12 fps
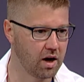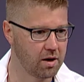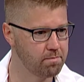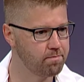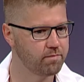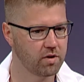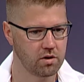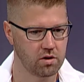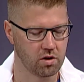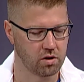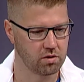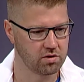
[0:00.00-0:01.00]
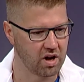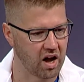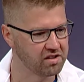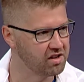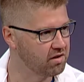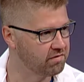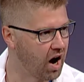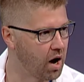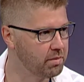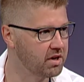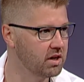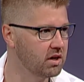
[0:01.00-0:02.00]
um, you know, nausea,
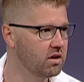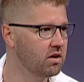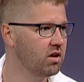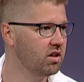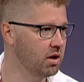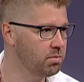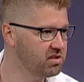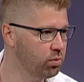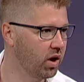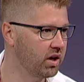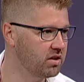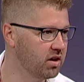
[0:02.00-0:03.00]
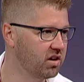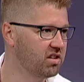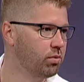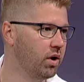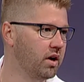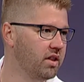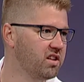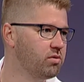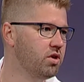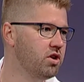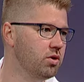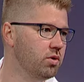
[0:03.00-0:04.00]
vomiting, lip swelling, tongue swelling. That's mm
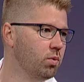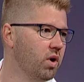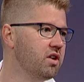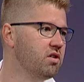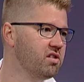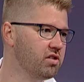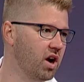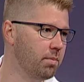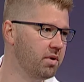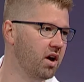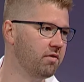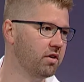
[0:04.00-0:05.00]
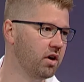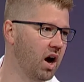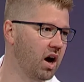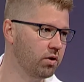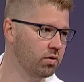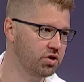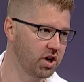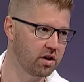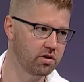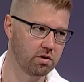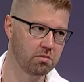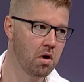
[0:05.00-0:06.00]
-hmm. when you mm-hmm. want to use your epinephrine auto
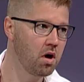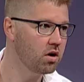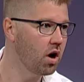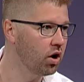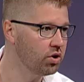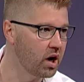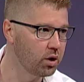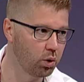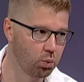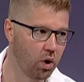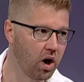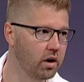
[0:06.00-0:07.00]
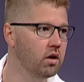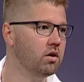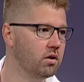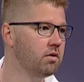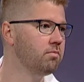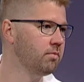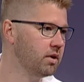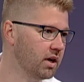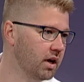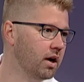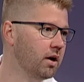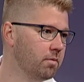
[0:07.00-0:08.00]
injector. Call 911. Keep that handy,
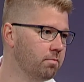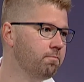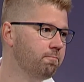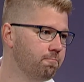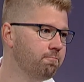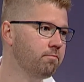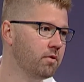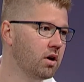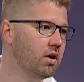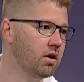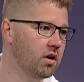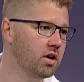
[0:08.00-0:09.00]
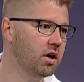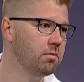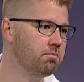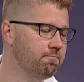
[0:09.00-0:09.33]
especially yeah. if you're going in yeah.